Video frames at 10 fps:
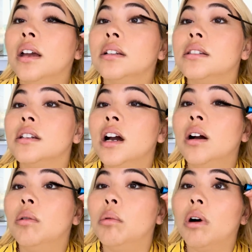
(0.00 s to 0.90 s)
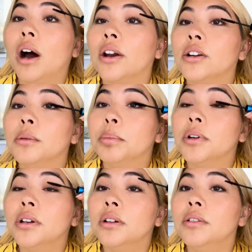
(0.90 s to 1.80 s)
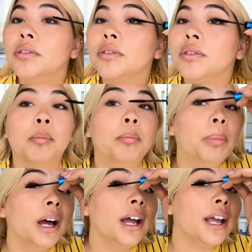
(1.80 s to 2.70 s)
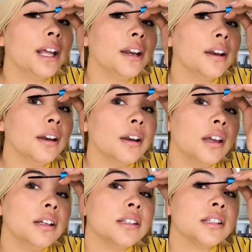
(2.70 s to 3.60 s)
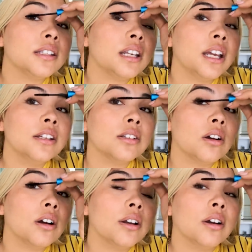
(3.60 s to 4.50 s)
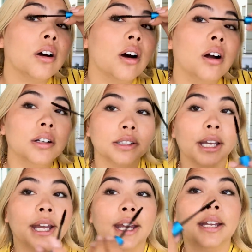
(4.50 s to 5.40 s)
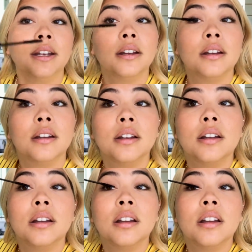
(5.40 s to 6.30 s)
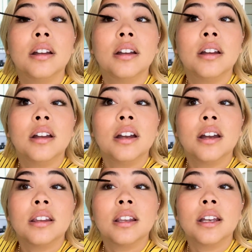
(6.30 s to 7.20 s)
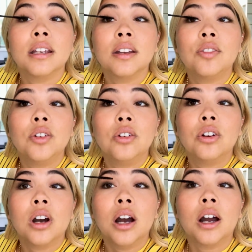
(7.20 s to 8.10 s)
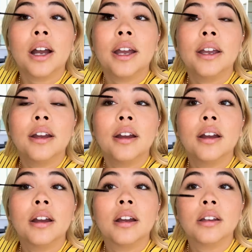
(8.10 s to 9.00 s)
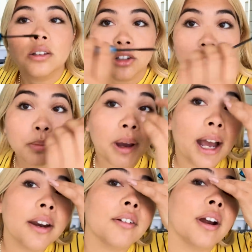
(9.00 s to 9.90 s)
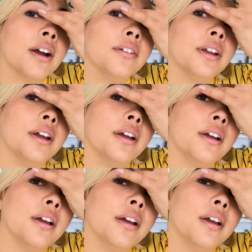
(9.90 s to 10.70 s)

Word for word: it's not waterproof, but it stays on all day, and like if you cry, you just pat around it.